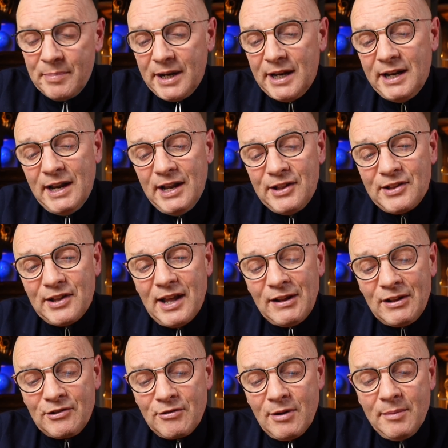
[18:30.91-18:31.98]
but it is
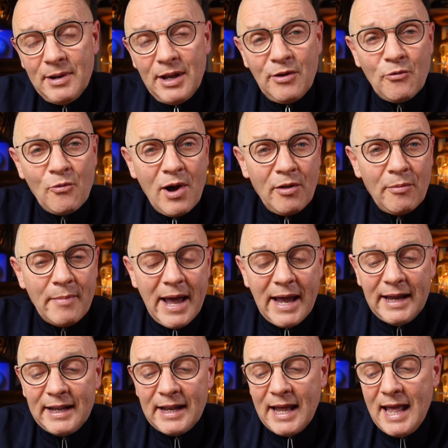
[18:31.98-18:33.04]
extremely well
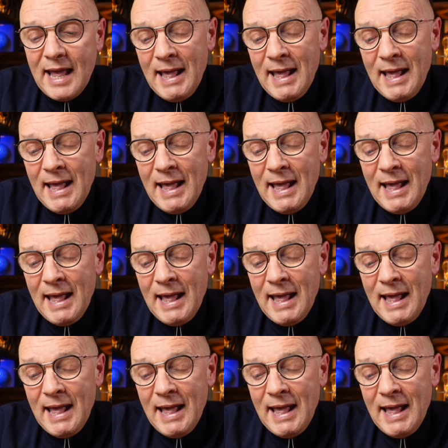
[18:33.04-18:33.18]
made.